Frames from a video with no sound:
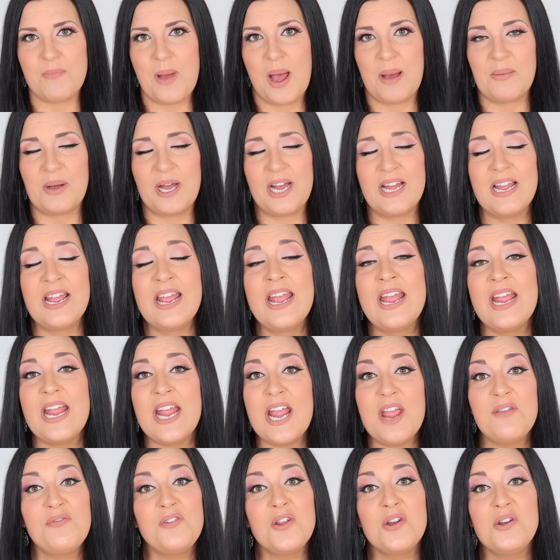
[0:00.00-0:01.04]
Mama.
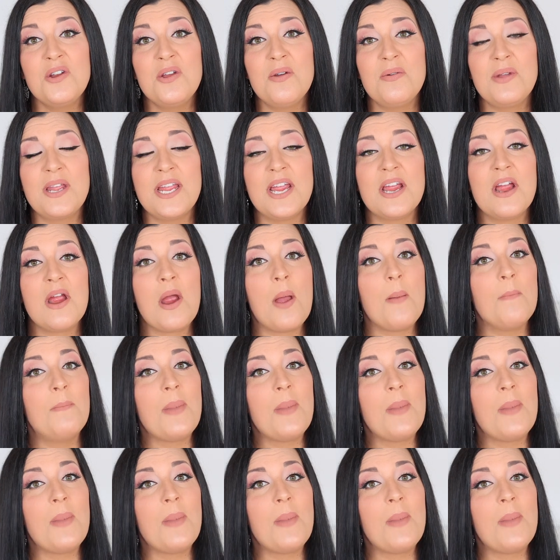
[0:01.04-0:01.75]
If you're new here,